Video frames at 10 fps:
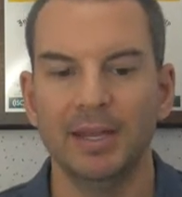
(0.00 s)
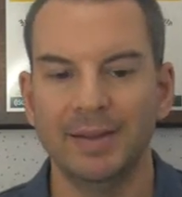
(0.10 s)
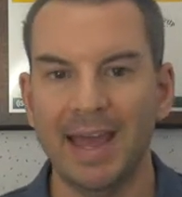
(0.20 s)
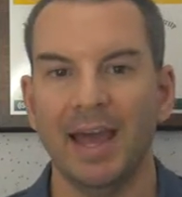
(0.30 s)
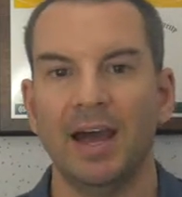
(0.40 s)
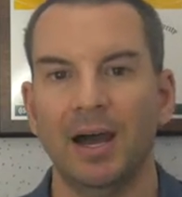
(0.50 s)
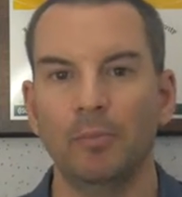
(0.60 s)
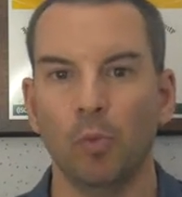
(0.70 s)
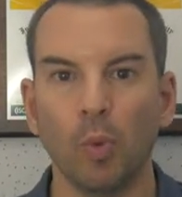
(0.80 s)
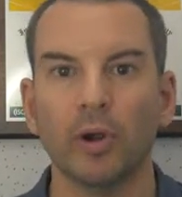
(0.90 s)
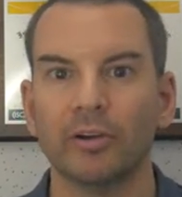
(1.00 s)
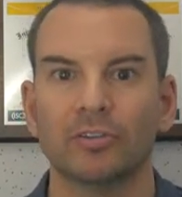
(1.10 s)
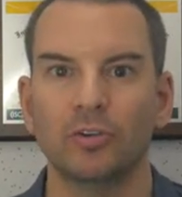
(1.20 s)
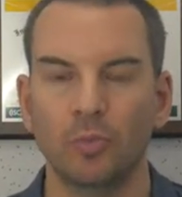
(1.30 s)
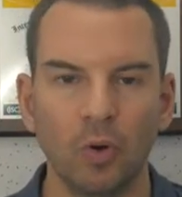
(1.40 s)
NetApp
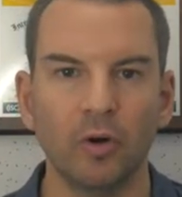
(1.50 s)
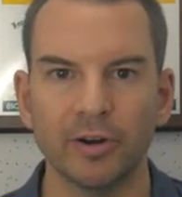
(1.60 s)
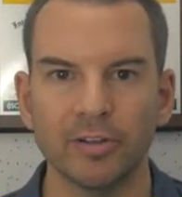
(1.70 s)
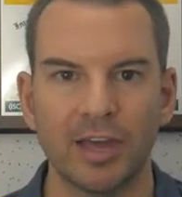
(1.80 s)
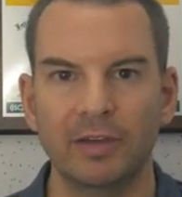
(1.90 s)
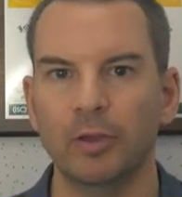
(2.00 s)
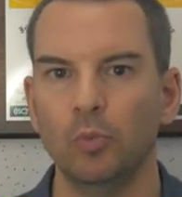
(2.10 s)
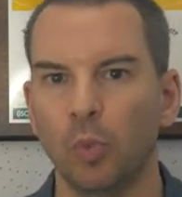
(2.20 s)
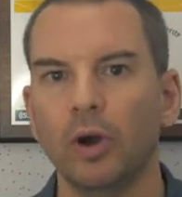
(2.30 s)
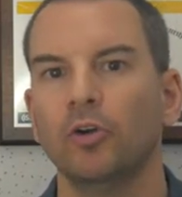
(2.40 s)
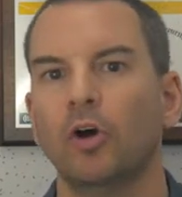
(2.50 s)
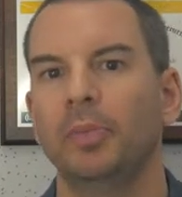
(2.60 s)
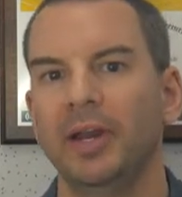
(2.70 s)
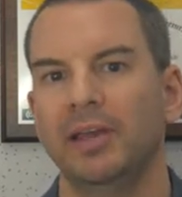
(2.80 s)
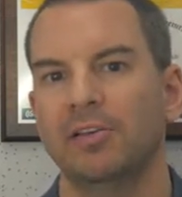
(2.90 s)
worked towards having one
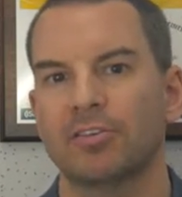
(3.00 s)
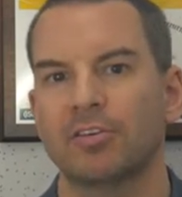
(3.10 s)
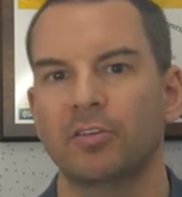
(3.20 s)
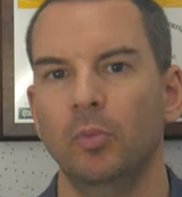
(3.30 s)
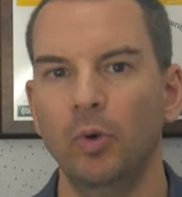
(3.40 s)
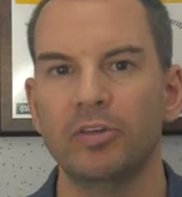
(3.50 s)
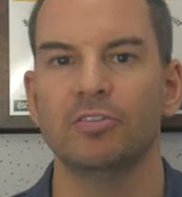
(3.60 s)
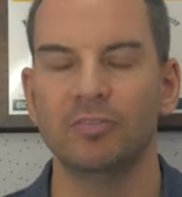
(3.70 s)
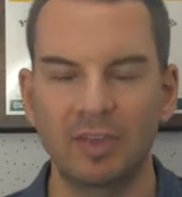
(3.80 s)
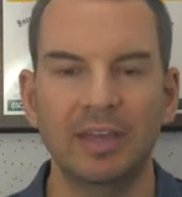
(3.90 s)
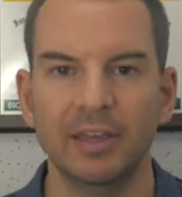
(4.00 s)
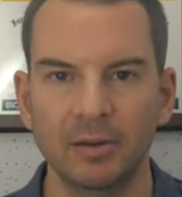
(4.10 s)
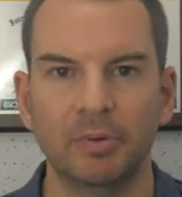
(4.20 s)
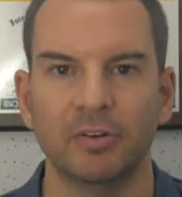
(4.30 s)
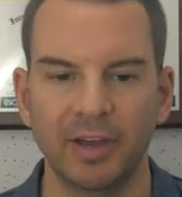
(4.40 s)
operating system which
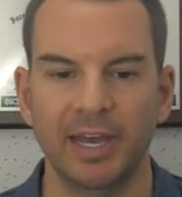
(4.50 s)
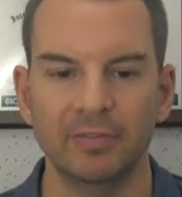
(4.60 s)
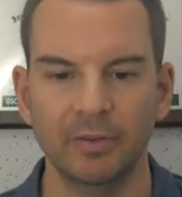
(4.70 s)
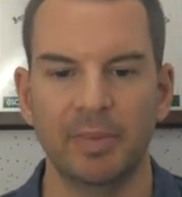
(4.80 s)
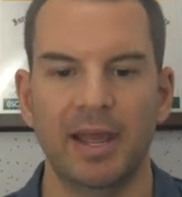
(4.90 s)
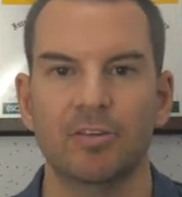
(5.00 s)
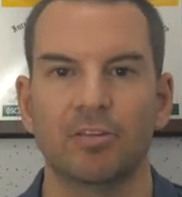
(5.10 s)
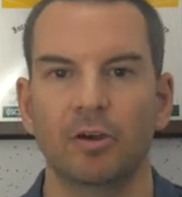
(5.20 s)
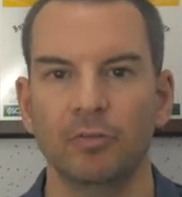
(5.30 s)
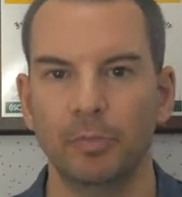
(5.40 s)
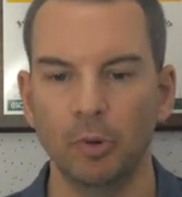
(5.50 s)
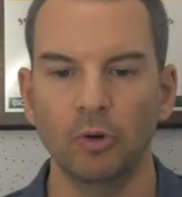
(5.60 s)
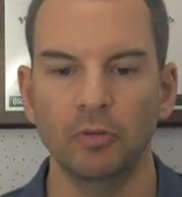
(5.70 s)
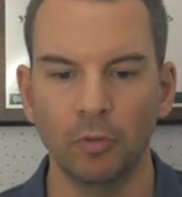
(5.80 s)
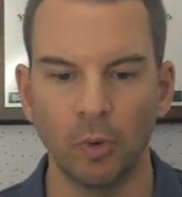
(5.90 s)
did provide the best of
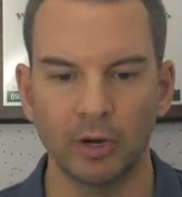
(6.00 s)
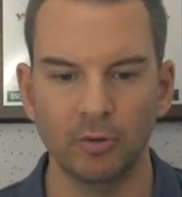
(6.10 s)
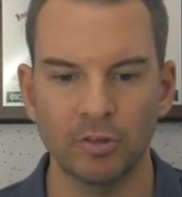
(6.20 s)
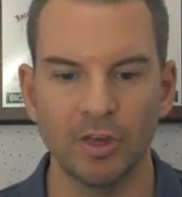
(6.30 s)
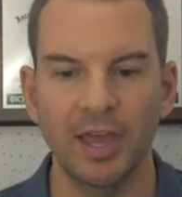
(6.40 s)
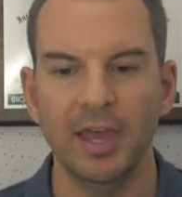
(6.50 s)
both worlds